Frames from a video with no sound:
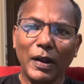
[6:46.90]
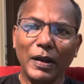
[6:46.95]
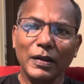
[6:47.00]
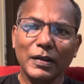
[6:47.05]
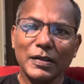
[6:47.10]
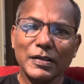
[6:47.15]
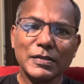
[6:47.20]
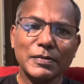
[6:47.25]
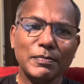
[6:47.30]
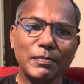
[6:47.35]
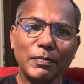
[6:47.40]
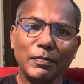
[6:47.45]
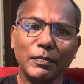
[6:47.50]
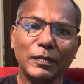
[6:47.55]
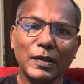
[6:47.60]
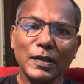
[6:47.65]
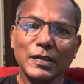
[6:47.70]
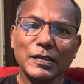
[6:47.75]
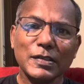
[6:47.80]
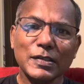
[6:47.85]

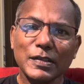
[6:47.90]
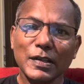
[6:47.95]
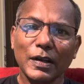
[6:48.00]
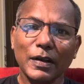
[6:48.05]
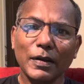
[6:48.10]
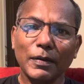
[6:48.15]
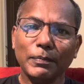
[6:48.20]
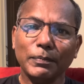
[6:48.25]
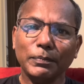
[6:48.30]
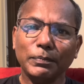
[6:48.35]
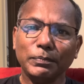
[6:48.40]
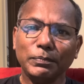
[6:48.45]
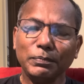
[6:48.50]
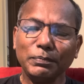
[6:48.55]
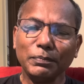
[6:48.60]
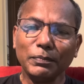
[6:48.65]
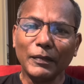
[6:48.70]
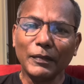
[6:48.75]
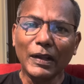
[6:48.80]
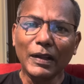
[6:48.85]
this
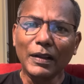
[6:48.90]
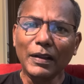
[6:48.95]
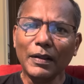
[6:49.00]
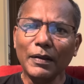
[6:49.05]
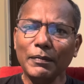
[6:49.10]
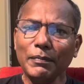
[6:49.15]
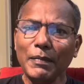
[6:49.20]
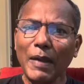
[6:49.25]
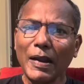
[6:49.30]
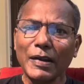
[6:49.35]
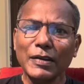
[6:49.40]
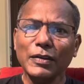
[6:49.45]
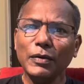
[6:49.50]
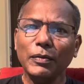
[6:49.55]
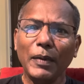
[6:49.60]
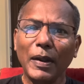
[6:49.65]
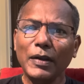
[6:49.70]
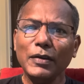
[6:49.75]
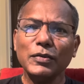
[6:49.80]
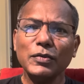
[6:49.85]
matter
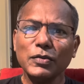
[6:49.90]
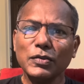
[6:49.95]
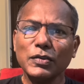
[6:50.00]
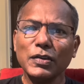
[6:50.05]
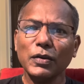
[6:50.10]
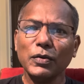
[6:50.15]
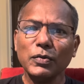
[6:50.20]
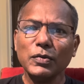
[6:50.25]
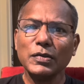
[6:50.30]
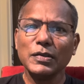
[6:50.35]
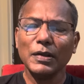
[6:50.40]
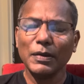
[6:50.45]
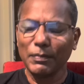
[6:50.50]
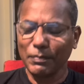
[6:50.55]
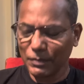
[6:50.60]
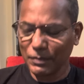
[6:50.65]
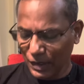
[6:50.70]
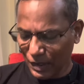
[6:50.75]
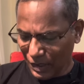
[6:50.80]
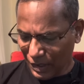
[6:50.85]
went to
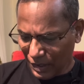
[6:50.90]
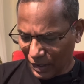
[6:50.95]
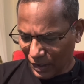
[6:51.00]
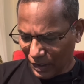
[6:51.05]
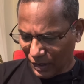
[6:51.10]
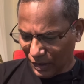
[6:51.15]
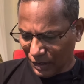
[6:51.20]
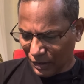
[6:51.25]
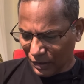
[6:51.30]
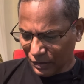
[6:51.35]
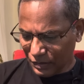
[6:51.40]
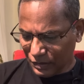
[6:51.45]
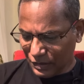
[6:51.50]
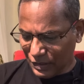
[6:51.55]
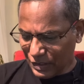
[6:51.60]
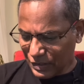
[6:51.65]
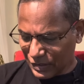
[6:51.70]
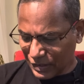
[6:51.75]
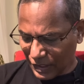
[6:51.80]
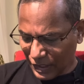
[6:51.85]
Jerusalem,
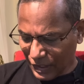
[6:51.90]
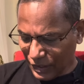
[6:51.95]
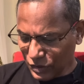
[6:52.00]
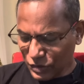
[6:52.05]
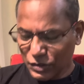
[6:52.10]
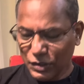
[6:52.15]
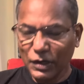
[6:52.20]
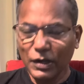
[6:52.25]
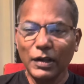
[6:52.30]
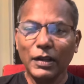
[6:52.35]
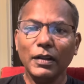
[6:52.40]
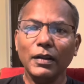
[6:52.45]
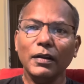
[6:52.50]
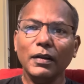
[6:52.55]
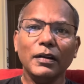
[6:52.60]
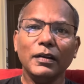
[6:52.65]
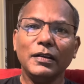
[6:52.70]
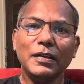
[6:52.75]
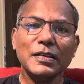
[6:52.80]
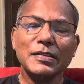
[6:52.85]
these initially
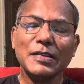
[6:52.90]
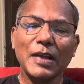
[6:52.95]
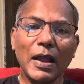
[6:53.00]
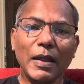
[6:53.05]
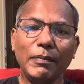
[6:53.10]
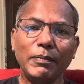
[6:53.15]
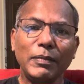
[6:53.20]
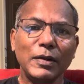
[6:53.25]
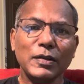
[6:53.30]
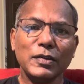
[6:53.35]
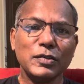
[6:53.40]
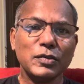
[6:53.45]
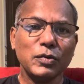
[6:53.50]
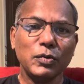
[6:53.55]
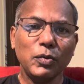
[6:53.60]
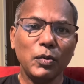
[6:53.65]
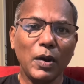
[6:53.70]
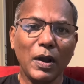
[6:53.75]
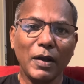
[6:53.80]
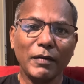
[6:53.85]
disciples
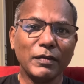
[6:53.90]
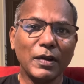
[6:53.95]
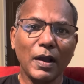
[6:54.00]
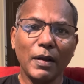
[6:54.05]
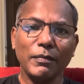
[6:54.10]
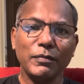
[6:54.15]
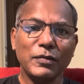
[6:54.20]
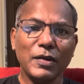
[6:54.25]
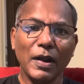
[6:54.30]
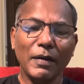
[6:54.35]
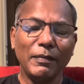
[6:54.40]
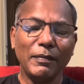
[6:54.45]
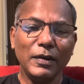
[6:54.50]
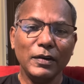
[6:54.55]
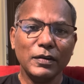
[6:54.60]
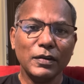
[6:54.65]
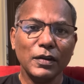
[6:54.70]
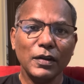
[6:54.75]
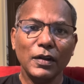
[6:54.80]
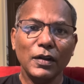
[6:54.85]
who have
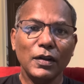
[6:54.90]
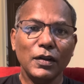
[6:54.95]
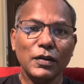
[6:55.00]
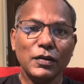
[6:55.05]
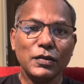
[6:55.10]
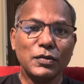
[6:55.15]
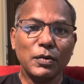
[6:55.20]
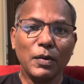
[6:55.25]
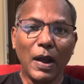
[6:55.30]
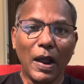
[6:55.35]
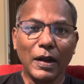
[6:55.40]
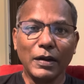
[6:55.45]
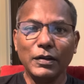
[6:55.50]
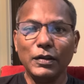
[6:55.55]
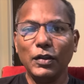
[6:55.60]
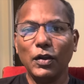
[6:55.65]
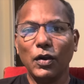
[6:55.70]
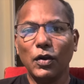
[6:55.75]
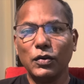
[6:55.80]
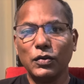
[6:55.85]
traveled to
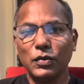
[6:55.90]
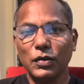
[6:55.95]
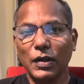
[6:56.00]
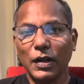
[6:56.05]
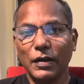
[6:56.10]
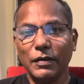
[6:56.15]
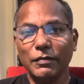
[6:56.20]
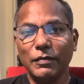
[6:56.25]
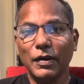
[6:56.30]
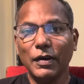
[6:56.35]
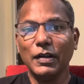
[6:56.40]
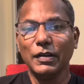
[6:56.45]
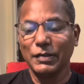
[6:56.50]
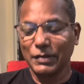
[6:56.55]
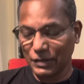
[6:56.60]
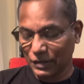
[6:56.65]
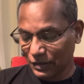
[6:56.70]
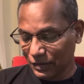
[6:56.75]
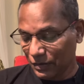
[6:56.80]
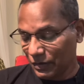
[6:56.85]
Antioch to
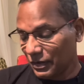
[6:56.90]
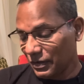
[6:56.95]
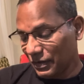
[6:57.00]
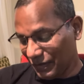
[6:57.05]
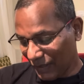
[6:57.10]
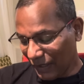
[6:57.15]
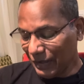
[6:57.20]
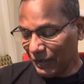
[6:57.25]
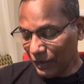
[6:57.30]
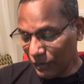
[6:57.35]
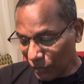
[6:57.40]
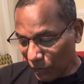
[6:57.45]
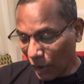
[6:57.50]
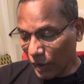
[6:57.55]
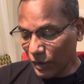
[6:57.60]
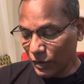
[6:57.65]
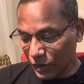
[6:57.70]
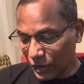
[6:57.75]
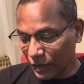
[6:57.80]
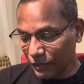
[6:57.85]
convert, they didn't
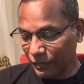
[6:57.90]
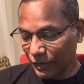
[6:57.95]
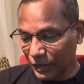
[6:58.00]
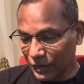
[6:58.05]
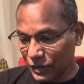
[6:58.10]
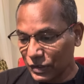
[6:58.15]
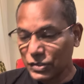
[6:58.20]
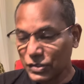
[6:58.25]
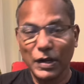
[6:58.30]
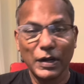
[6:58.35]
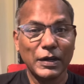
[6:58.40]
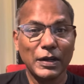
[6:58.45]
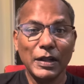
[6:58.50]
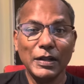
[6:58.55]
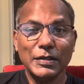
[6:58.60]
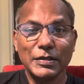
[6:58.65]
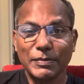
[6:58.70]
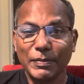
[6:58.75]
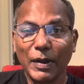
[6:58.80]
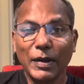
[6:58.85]
want to convert the
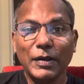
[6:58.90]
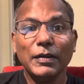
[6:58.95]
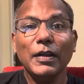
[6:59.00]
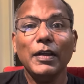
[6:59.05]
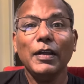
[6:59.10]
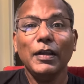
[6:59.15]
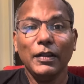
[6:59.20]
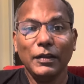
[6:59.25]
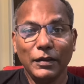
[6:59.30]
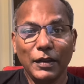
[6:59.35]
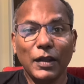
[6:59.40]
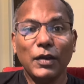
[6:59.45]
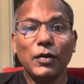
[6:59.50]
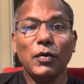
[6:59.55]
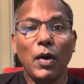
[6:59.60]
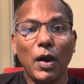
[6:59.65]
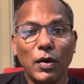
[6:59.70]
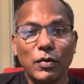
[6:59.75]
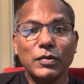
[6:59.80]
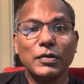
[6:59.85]
Gentiles, but they
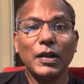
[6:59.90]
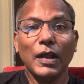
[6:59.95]
go out